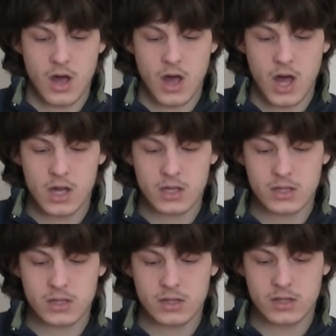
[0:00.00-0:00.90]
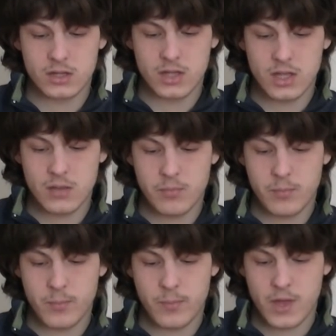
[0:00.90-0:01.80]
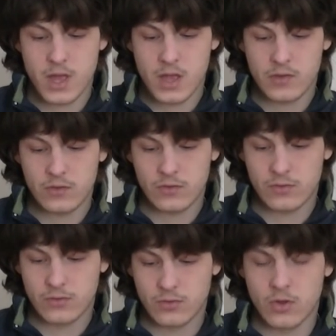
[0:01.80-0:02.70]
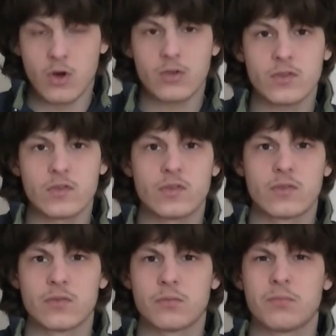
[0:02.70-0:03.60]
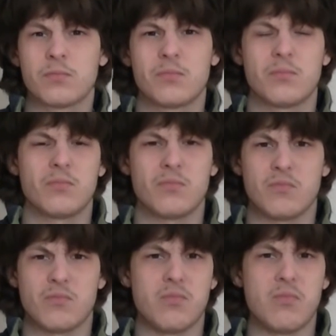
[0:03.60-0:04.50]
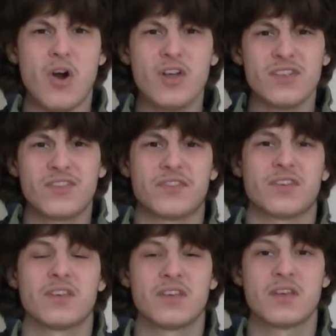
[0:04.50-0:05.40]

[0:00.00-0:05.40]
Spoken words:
Artipestos, what?